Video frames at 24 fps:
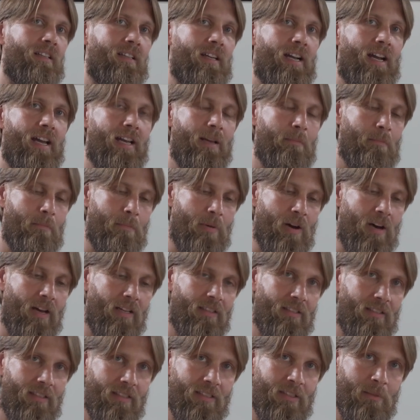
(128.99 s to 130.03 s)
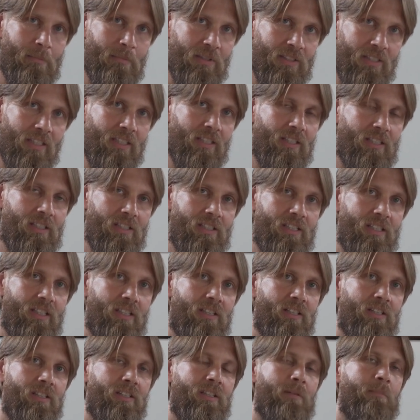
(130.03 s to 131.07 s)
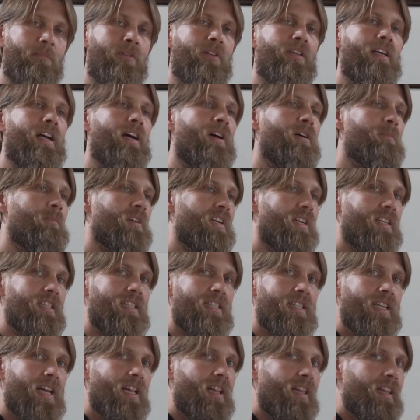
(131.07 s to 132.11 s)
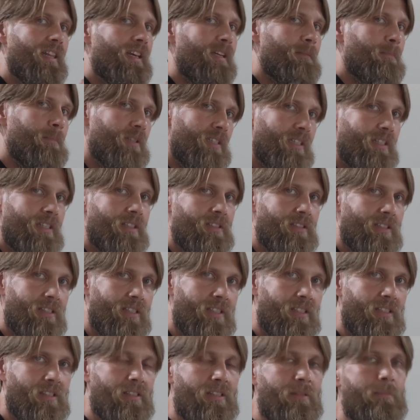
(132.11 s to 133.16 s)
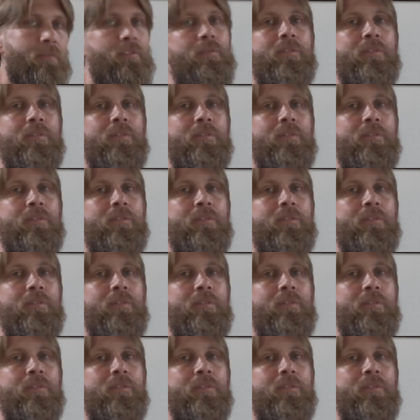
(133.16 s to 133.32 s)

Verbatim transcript: I bought this particular serial number, now I'm gonna sell that particular serial number,